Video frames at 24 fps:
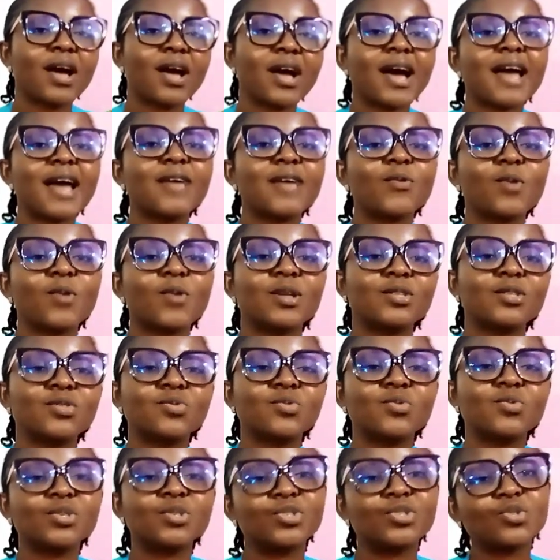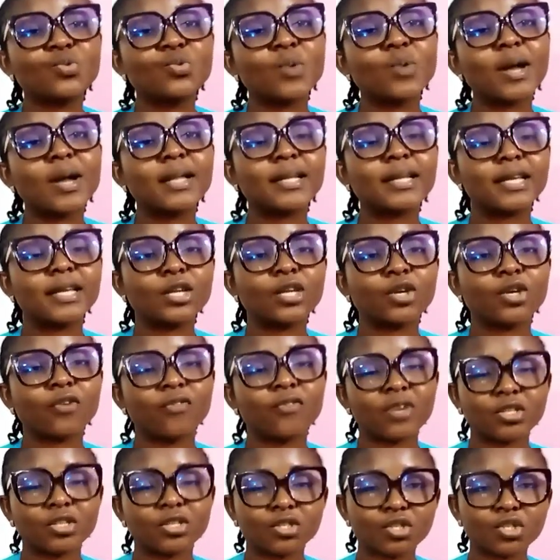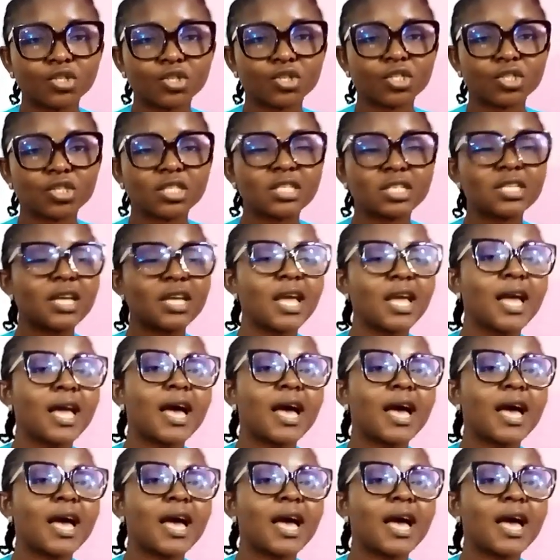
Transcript: I want to wish you well in your fashion journey